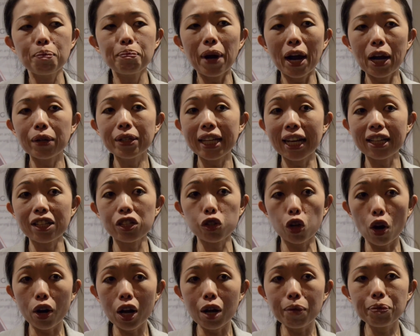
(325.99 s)
biotech
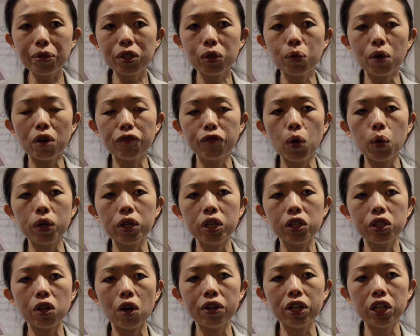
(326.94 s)
startups who are
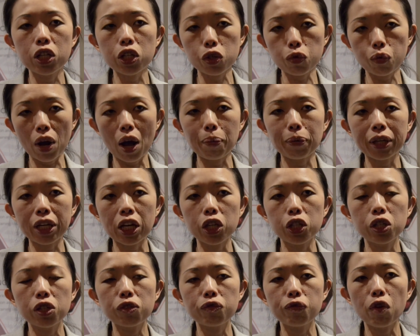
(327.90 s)
focused on industry
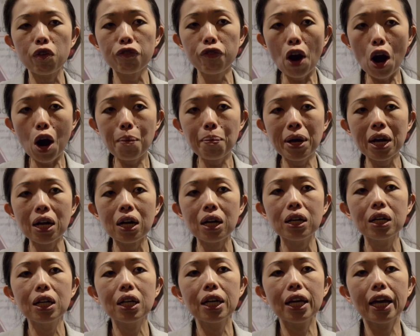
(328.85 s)
applications for
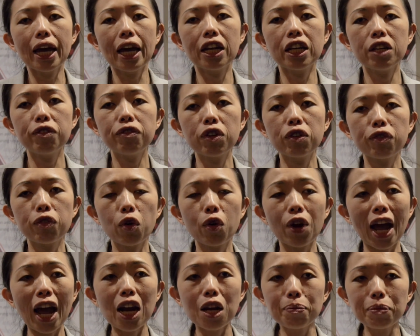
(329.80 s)
pharma and even for
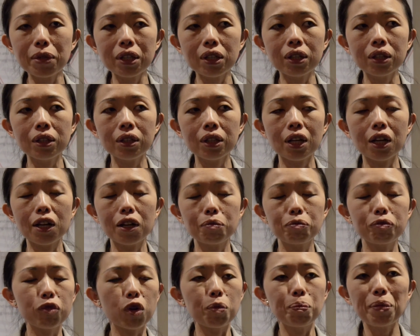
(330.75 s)
animal,
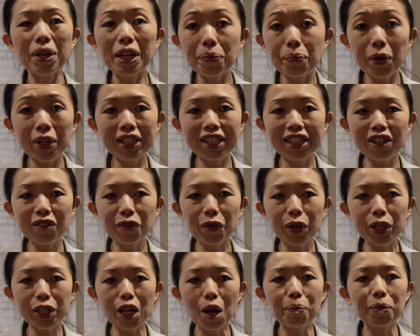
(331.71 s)
for meat printing, for
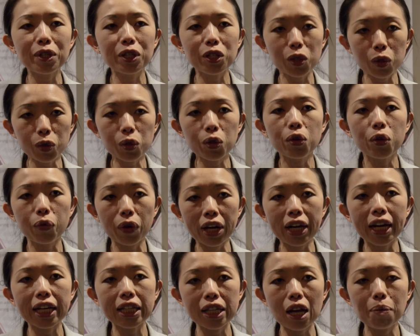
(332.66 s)
example, is also a
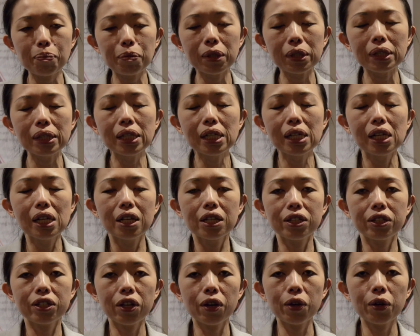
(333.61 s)
great example.
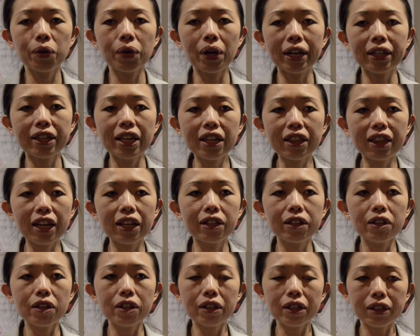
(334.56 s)
So I think that
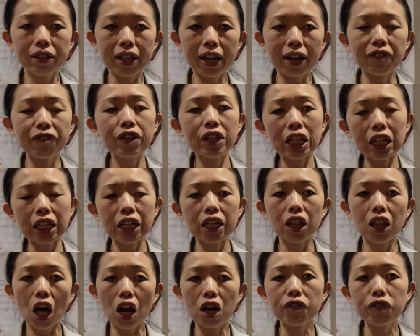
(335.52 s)
definitely
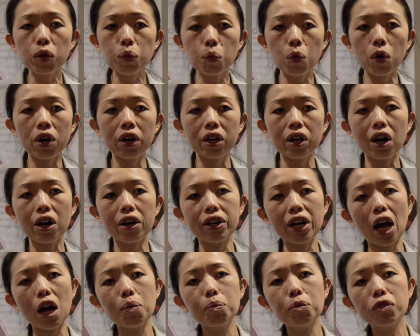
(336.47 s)
a lot of the work are
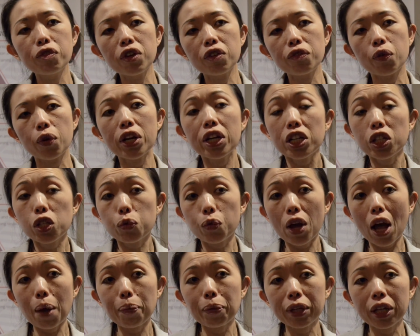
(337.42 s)
now moving for
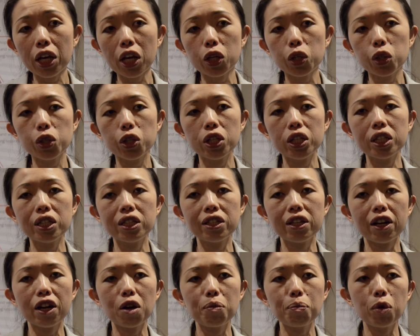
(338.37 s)
industry applications
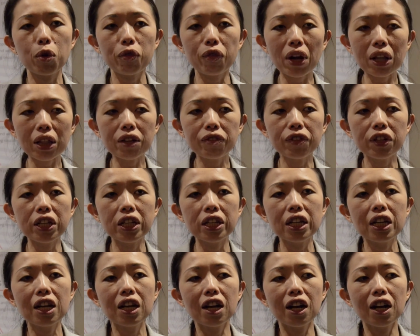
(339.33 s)
that are more relevant.